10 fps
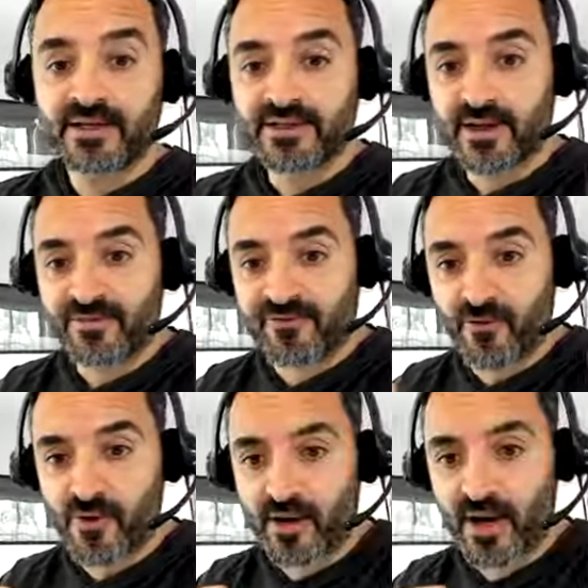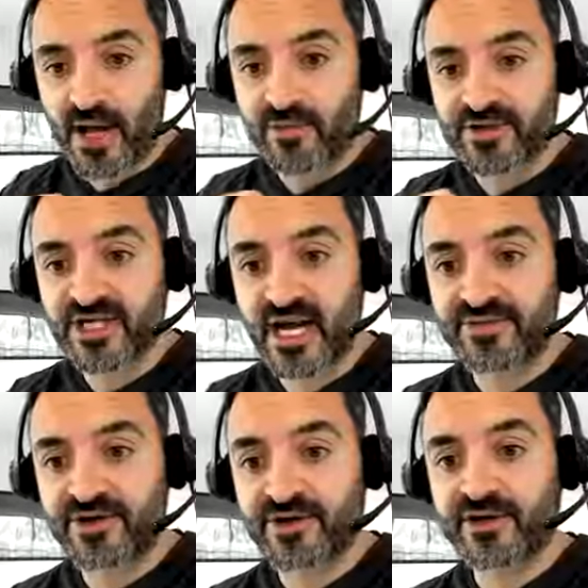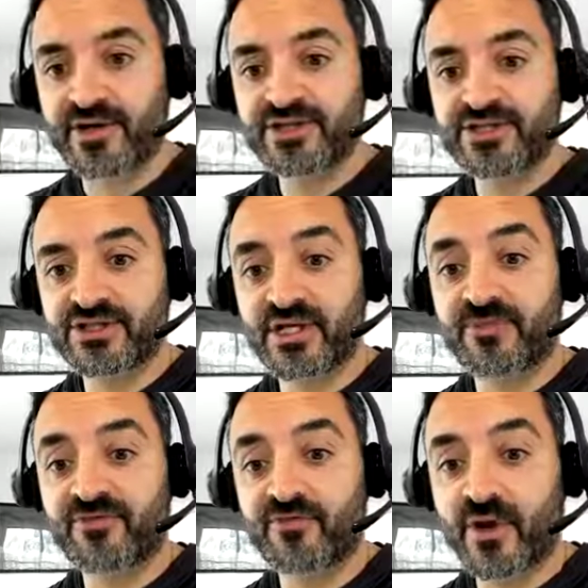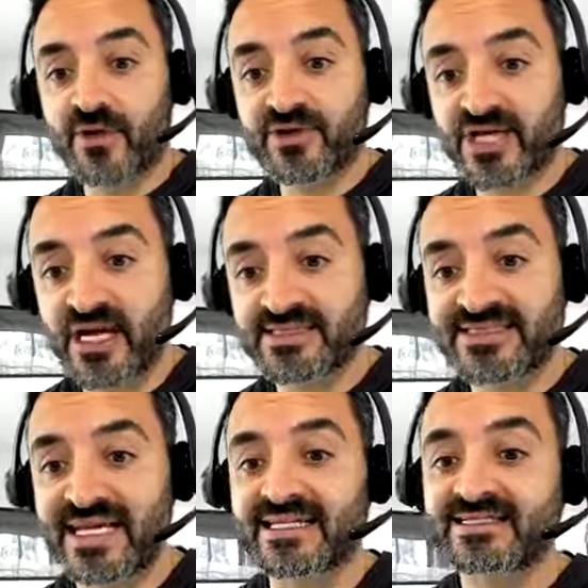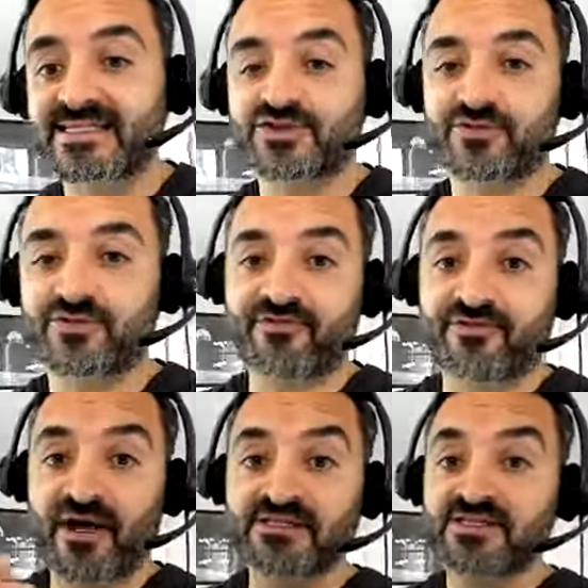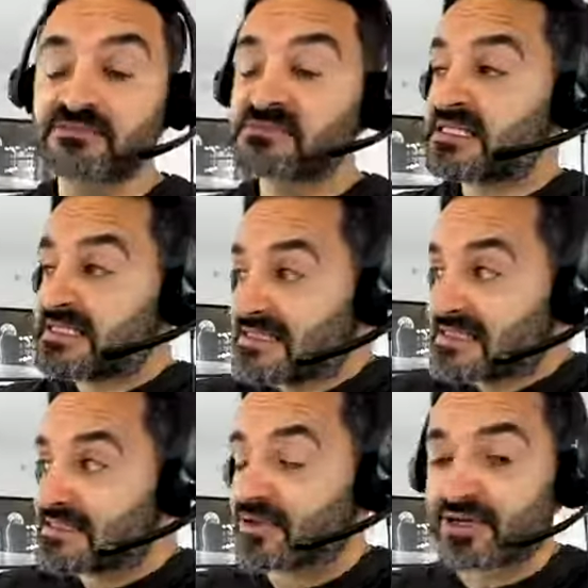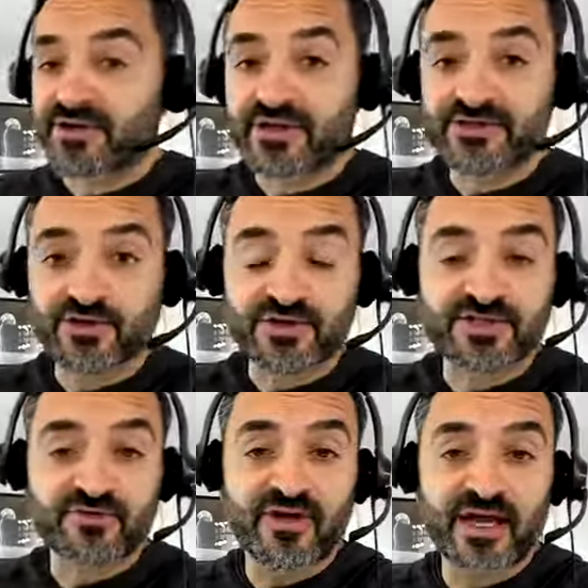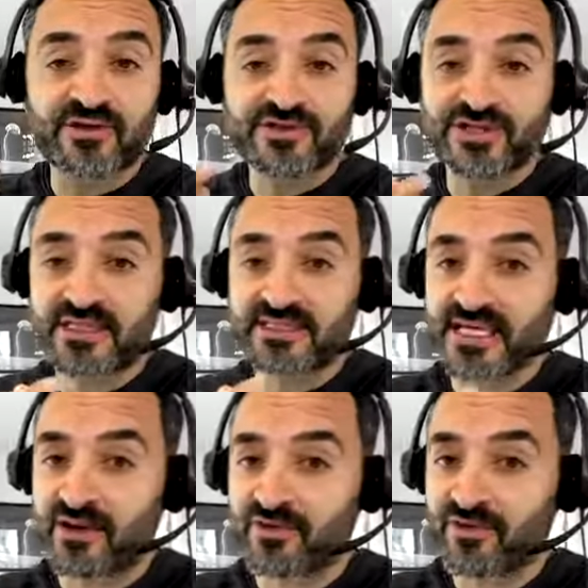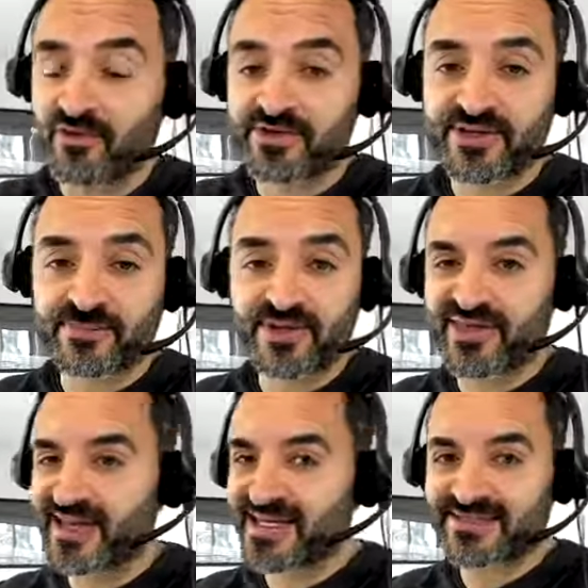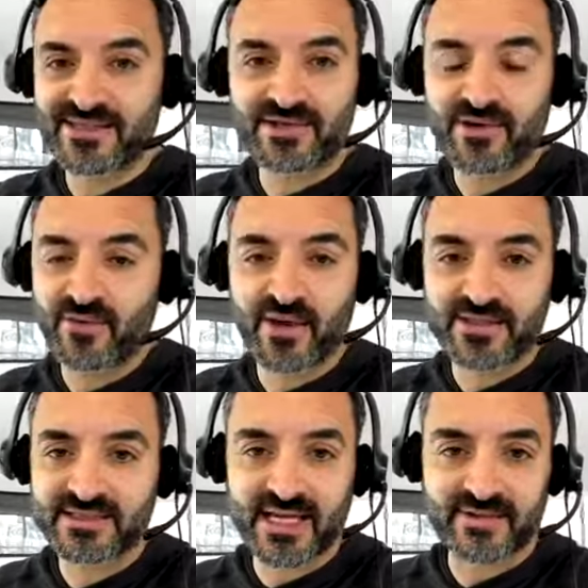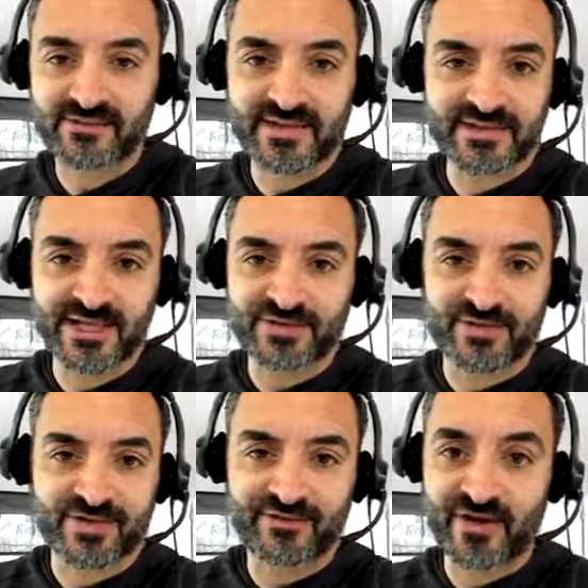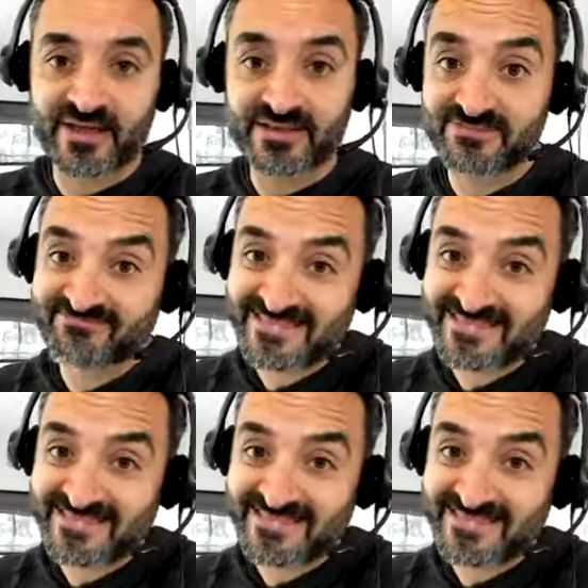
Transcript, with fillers: Number four, I wish I had the courage. Number four, I wish I had stayed in touch with my friends. When you're in dorsal vagal shutdown or sympathetic, you don't want to stay in touch with your friends.